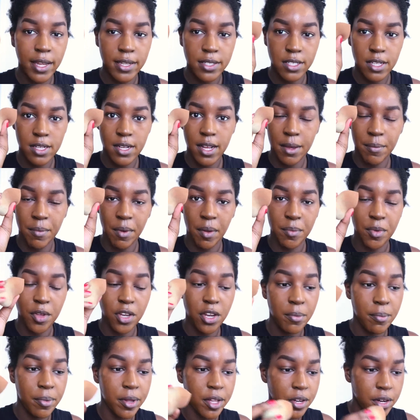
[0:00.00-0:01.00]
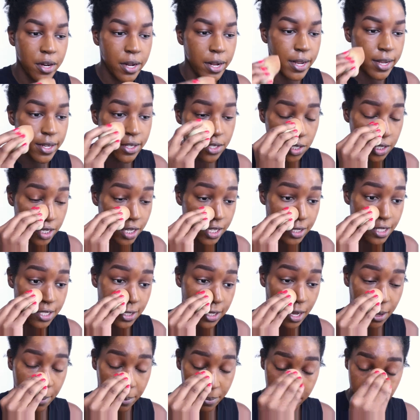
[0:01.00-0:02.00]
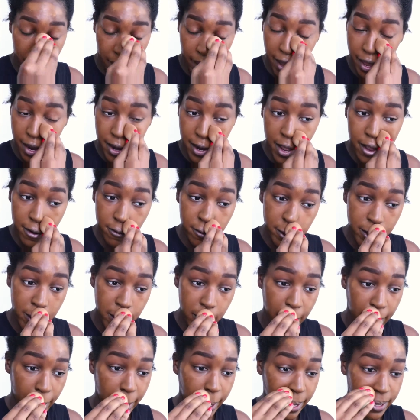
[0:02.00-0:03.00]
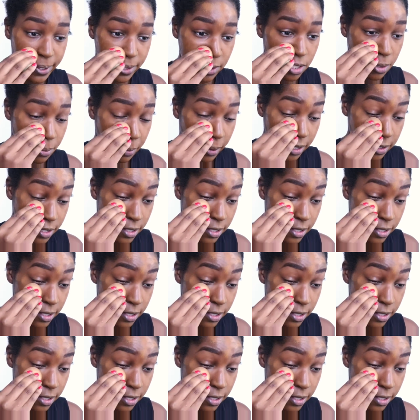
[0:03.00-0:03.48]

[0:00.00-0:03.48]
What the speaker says: like to take my beauty blender and just pat everything into my